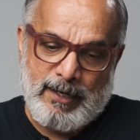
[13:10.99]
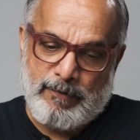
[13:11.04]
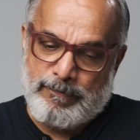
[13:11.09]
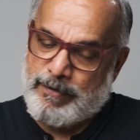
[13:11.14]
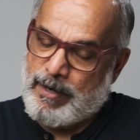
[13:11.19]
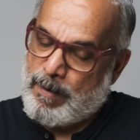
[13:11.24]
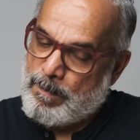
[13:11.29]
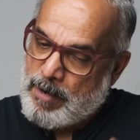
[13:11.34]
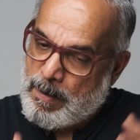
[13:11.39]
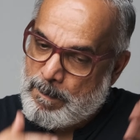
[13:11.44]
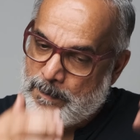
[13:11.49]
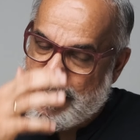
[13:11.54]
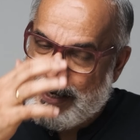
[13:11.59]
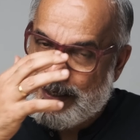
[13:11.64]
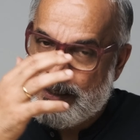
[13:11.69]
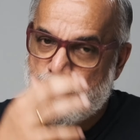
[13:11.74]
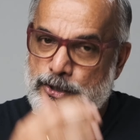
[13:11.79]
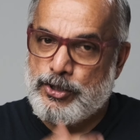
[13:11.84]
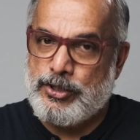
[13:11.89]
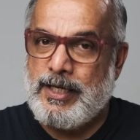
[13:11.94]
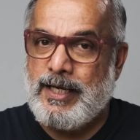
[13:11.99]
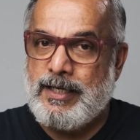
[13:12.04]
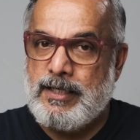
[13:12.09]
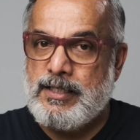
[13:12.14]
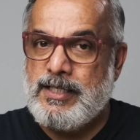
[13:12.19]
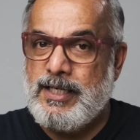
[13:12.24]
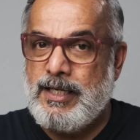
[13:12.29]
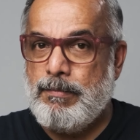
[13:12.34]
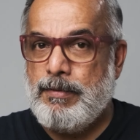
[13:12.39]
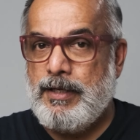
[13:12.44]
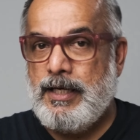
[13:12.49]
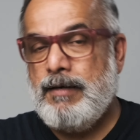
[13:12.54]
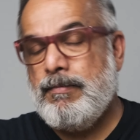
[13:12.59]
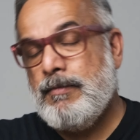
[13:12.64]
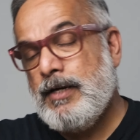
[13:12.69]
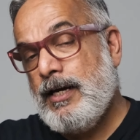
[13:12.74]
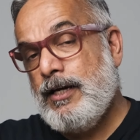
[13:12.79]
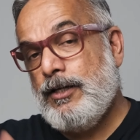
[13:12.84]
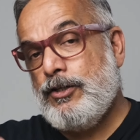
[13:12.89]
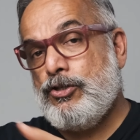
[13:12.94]
from -10 dB
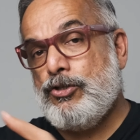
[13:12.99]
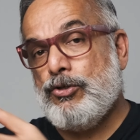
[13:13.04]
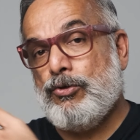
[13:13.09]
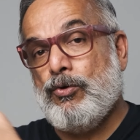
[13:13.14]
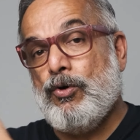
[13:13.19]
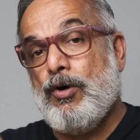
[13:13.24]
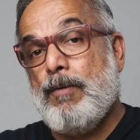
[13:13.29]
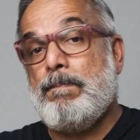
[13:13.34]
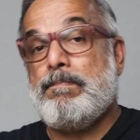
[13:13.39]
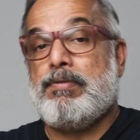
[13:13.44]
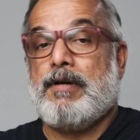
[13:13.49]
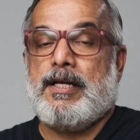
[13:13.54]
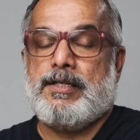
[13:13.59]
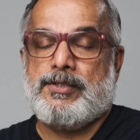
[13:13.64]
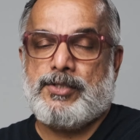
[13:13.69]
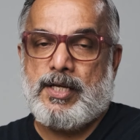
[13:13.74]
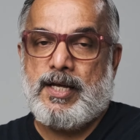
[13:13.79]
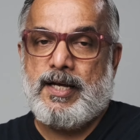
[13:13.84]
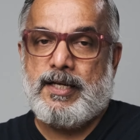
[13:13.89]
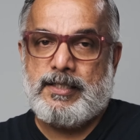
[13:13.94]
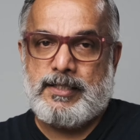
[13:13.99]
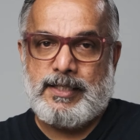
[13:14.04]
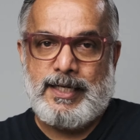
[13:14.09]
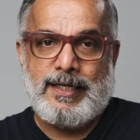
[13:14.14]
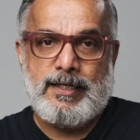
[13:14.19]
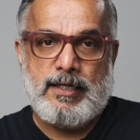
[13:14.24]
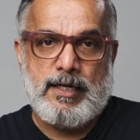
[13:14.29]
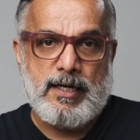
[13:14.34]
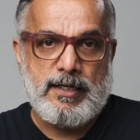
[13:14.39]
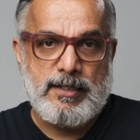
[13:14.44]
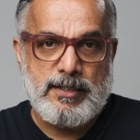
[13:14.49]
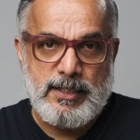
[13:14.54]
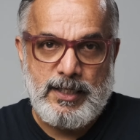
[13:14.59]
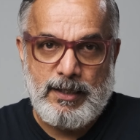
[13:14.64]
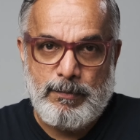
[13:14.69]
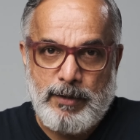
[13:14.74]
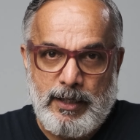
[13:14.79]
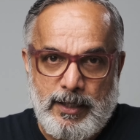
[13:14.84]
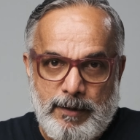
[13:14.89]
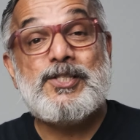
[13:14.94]
to +10
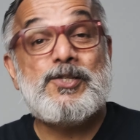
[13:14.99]
dB.